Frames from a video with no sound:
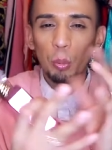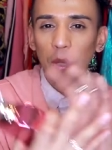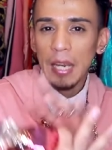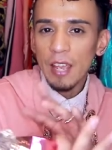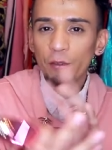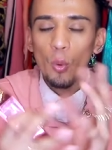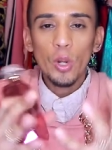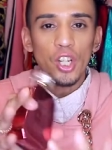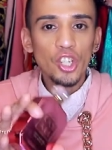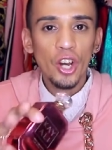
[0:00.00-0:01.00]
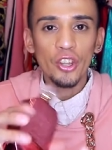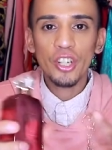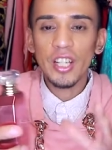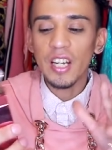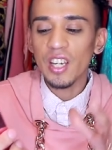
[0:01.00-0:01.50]
playful with each
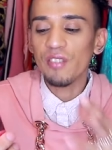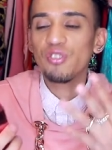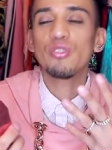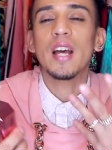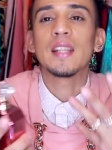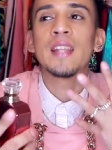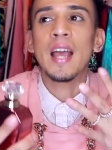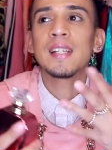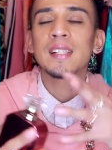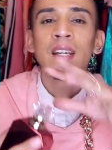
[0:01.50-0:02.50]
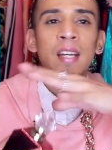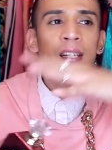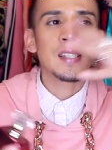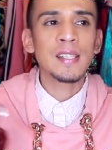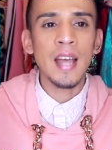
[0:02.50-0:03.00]
other that it gives you that nice
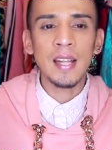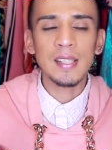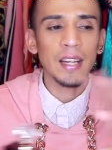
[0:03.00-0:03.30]
sense,